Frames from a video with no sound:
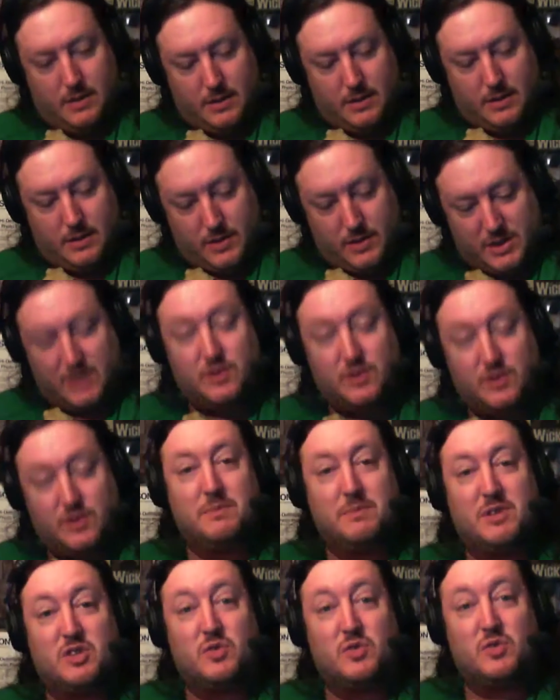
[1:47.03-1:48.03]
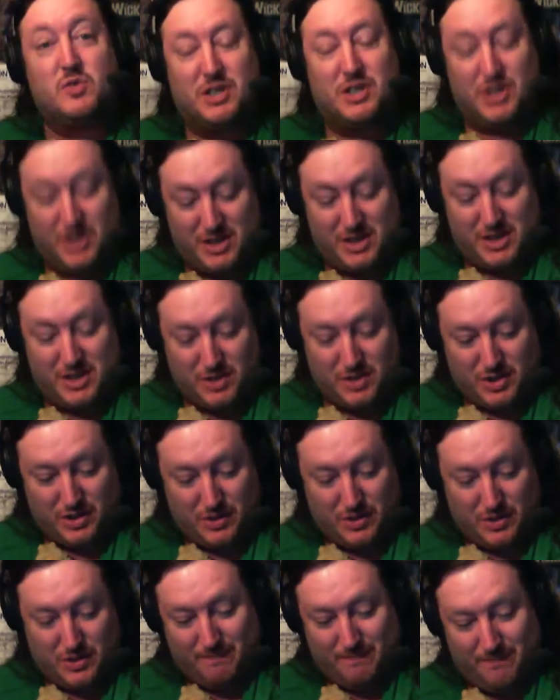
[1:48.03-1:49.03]
Oh, there's some instructions here
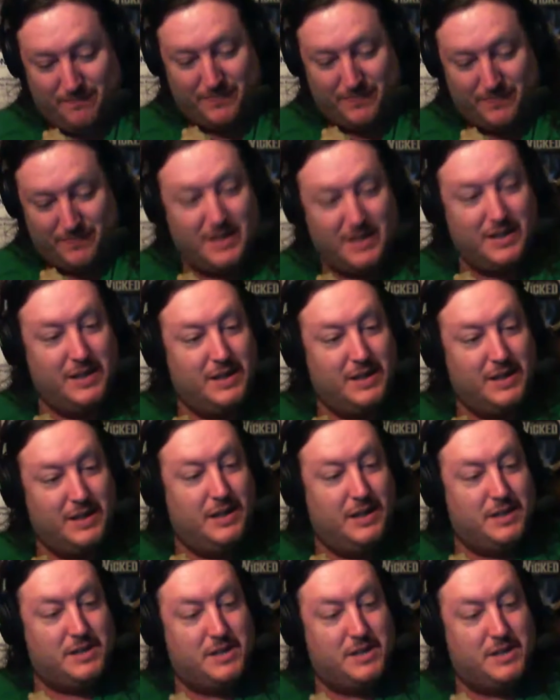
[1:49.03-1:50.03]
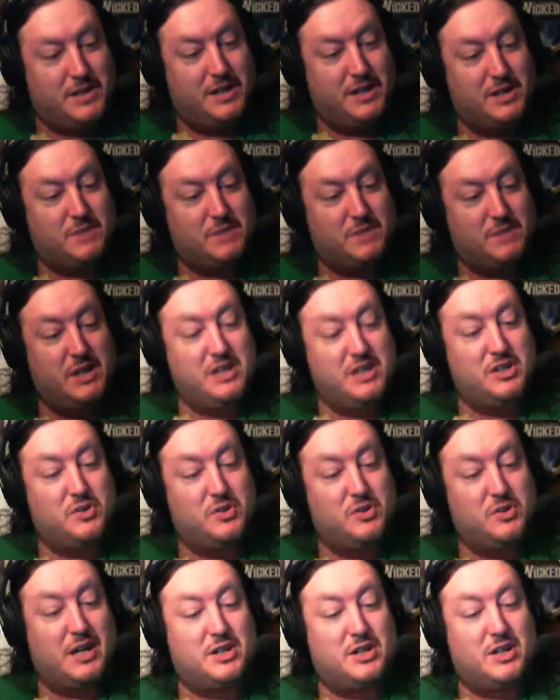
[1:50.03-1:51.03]
too. It says, please
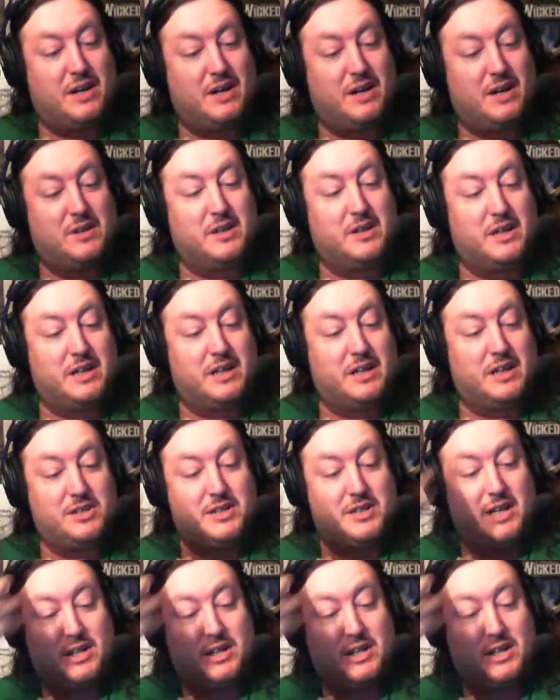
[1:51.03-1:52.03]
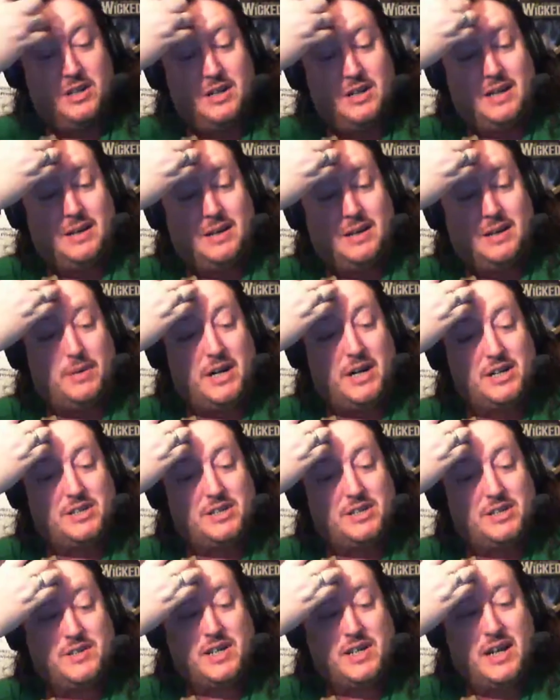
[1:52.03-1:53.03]
scratch off the lucky section in
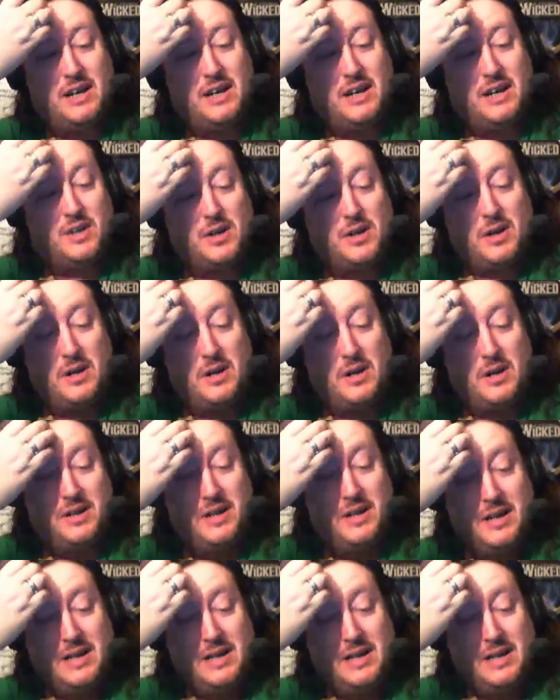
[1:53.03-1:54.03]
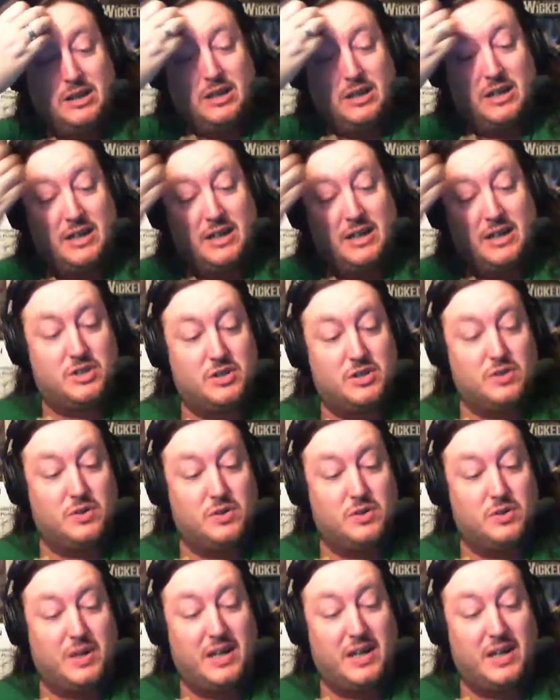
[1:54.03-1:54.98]
positive side of the card, log into